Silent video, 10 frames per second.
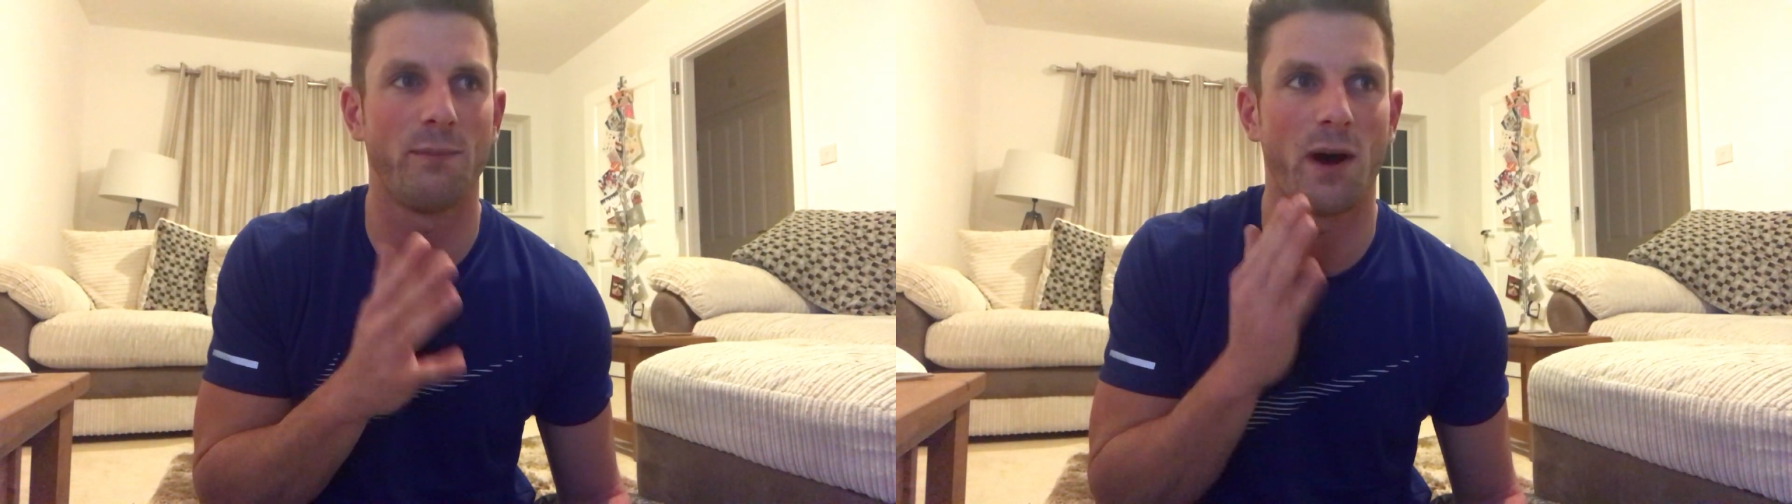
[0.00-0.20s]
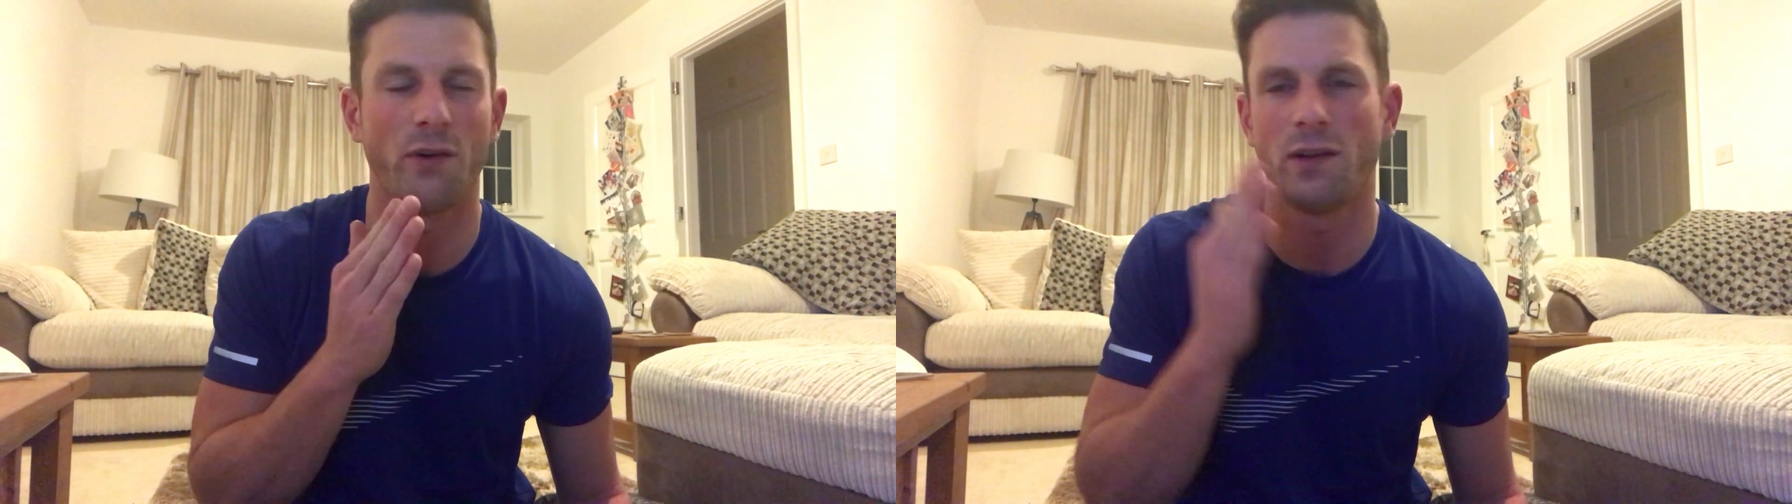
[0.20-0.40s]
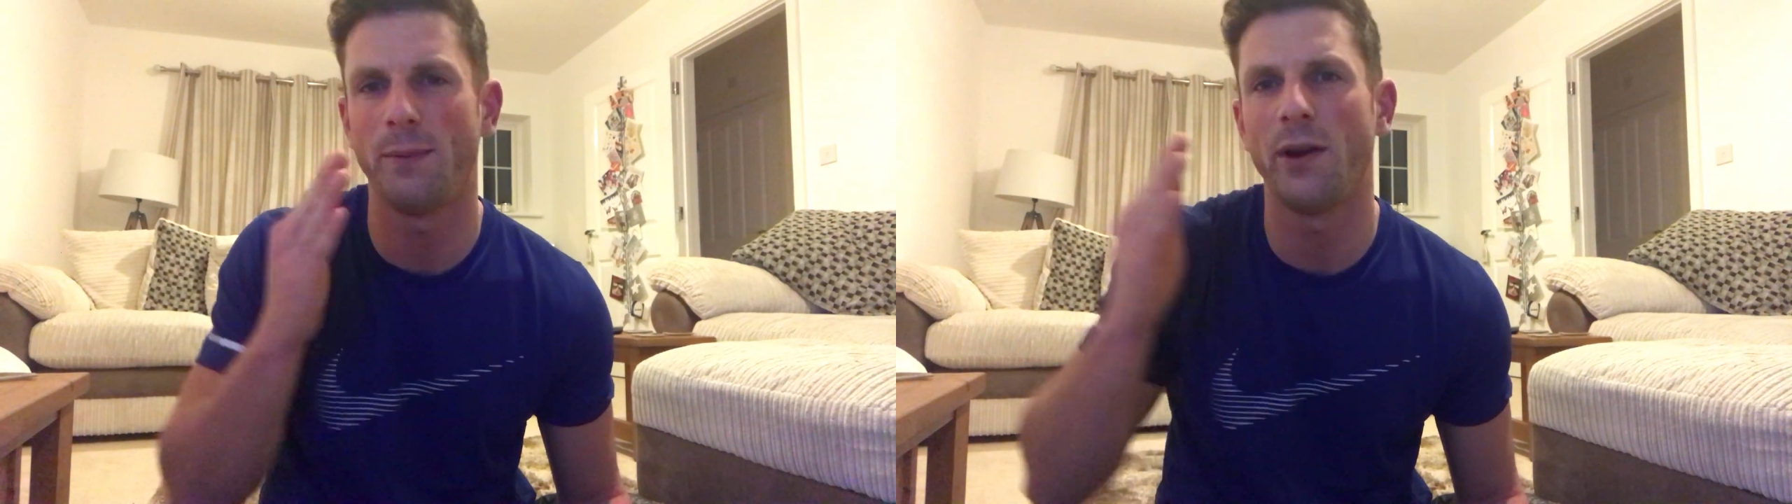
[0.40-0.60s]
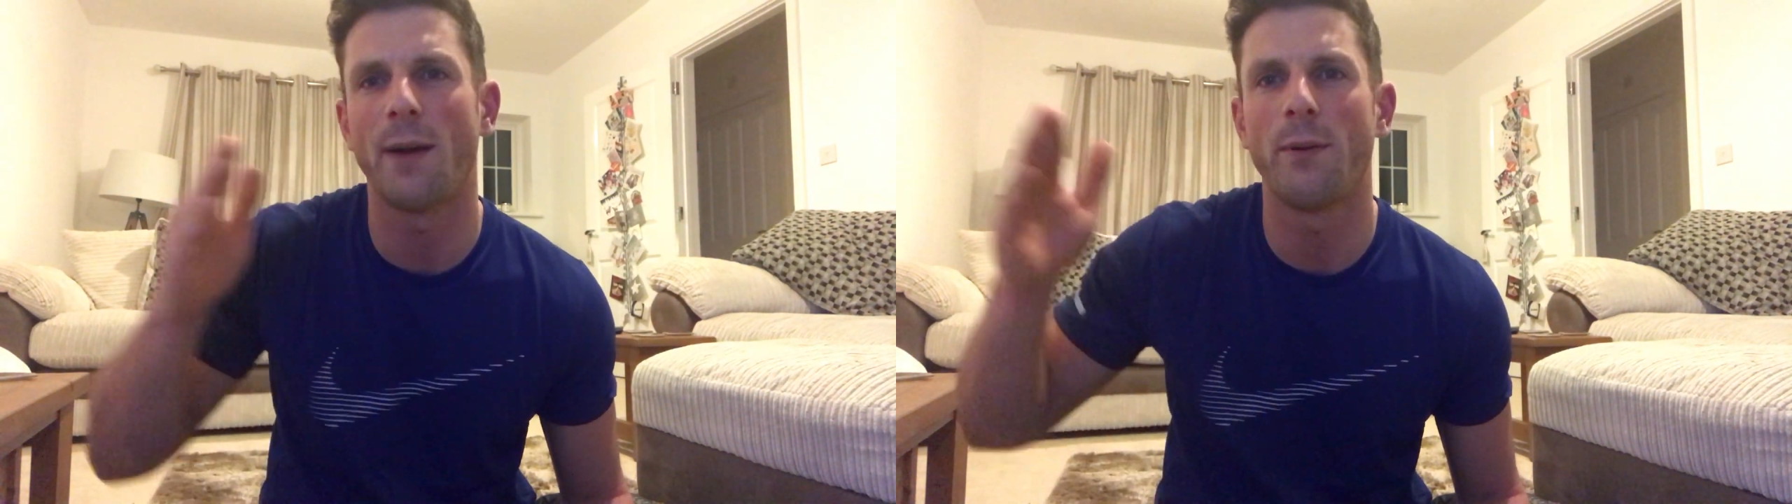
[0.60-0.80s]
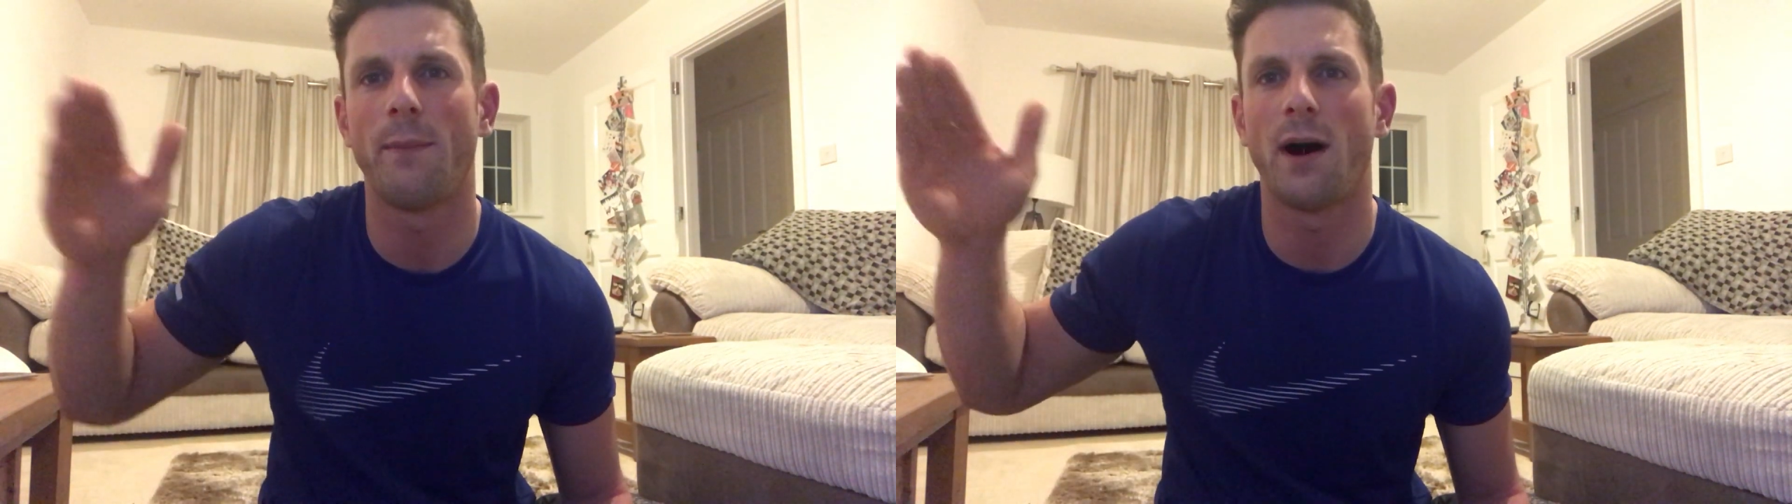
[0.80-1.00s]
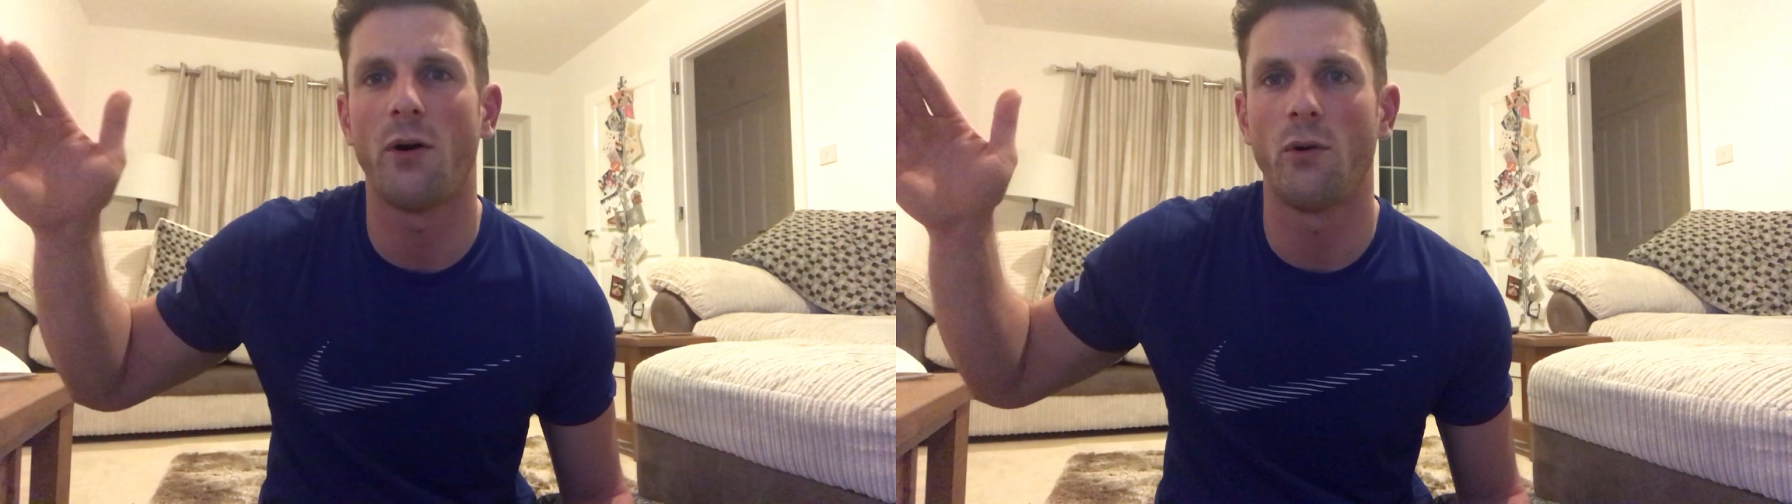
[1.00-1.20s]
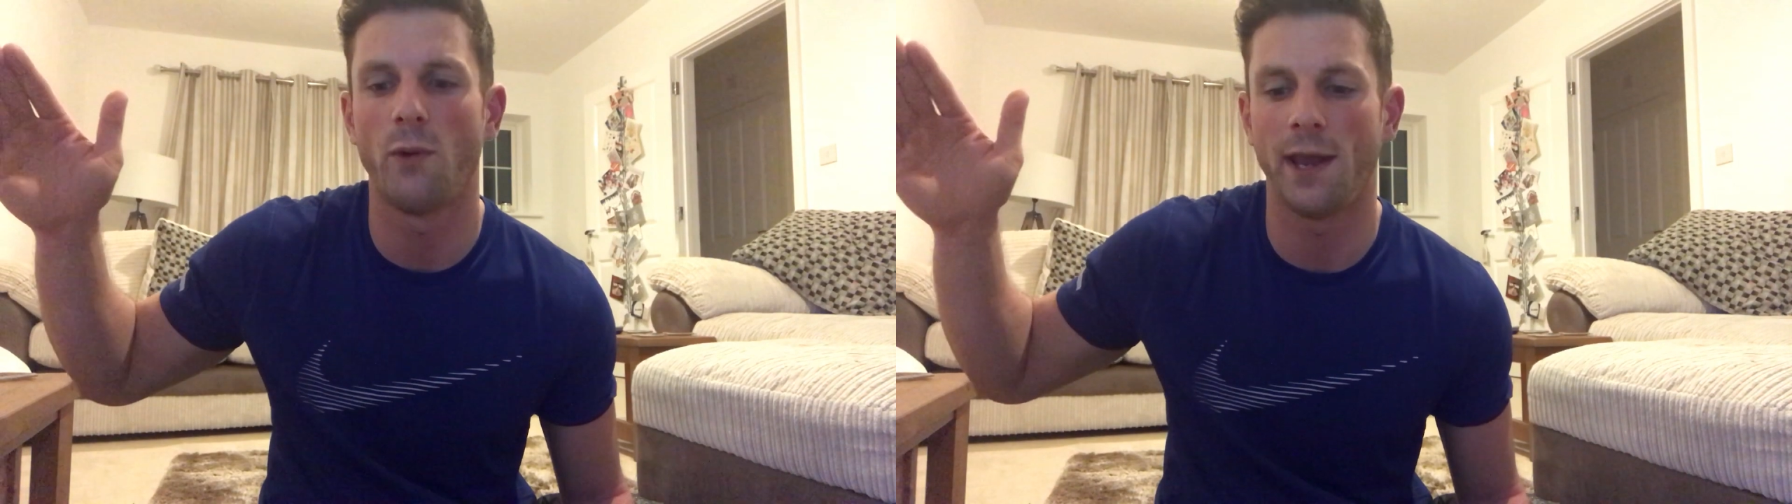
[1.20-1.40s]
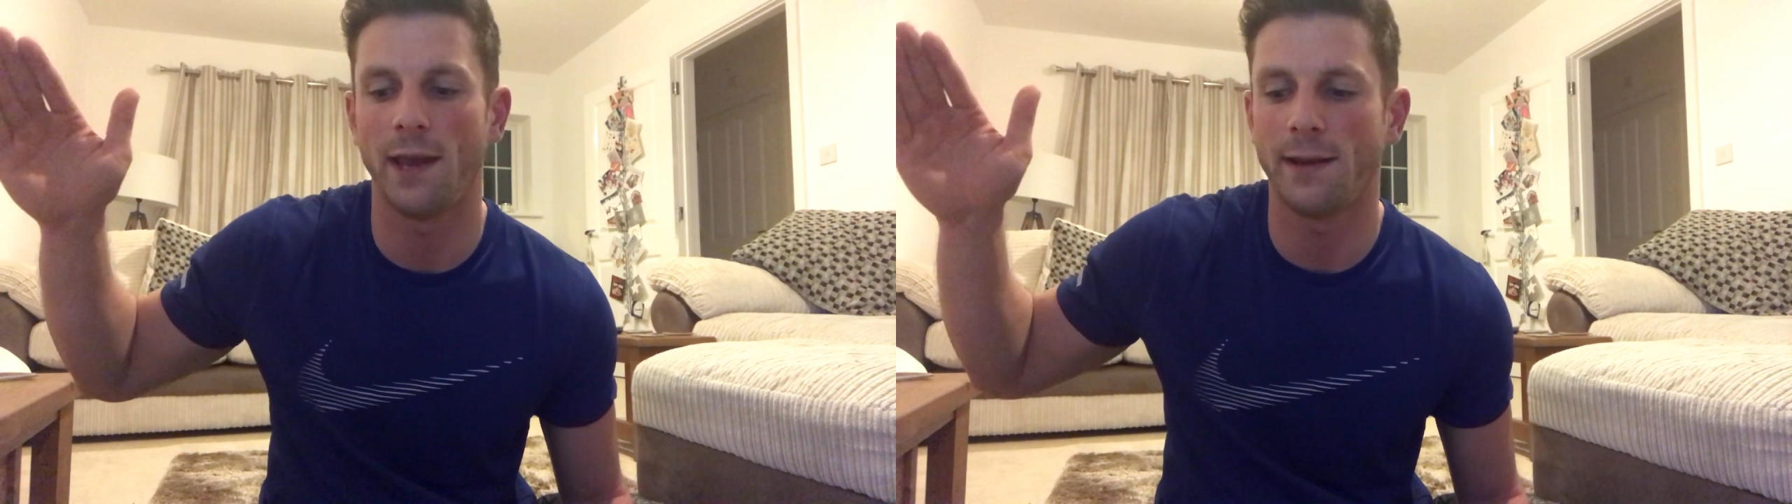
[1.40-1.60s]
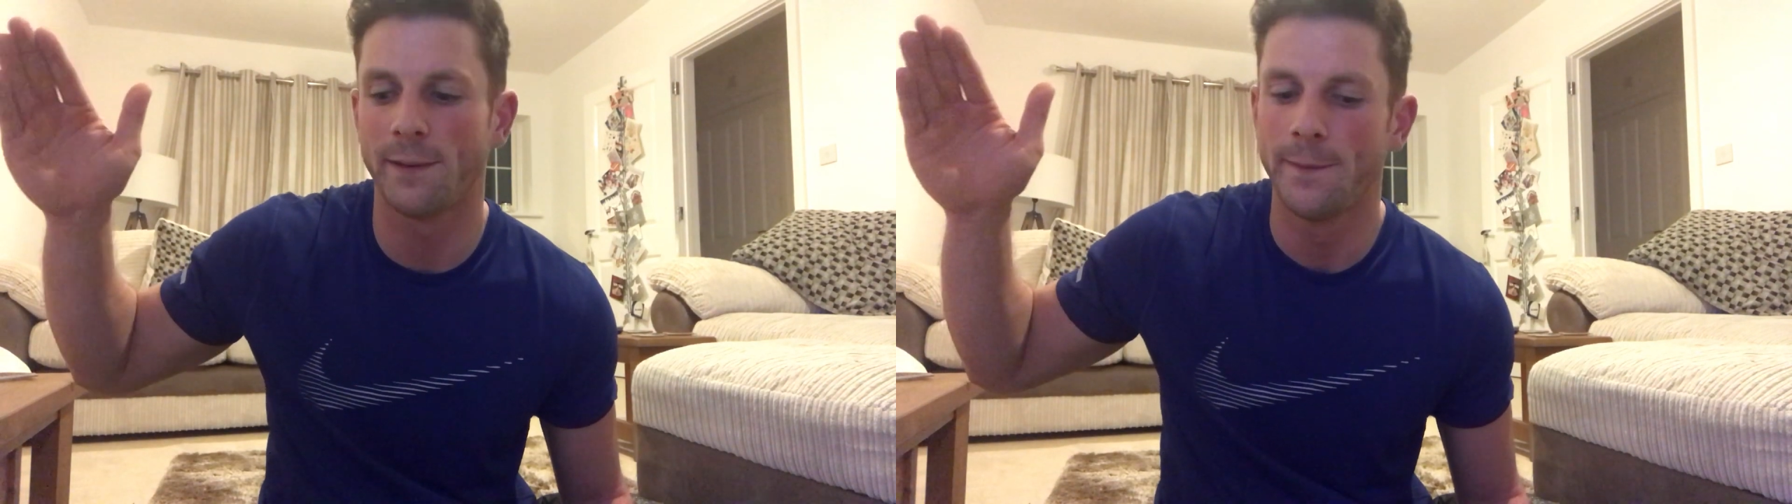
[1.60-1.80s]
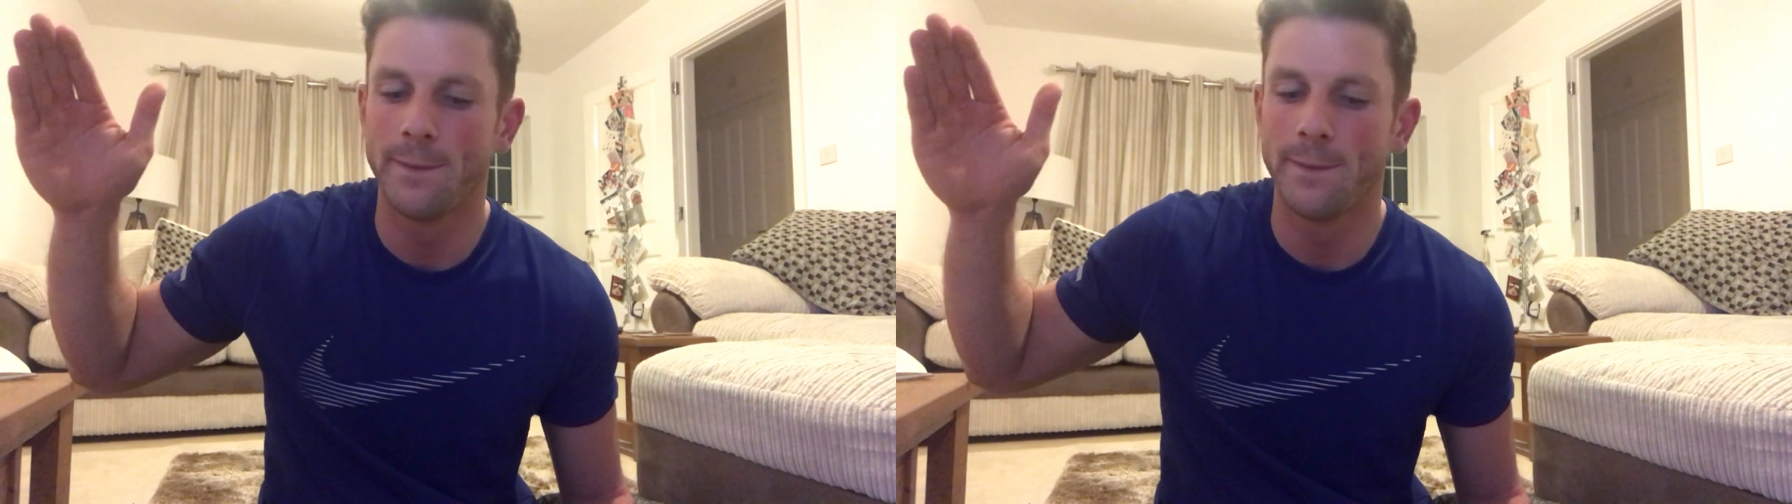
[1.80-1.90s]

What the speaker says: miles and you build it up a mile a week.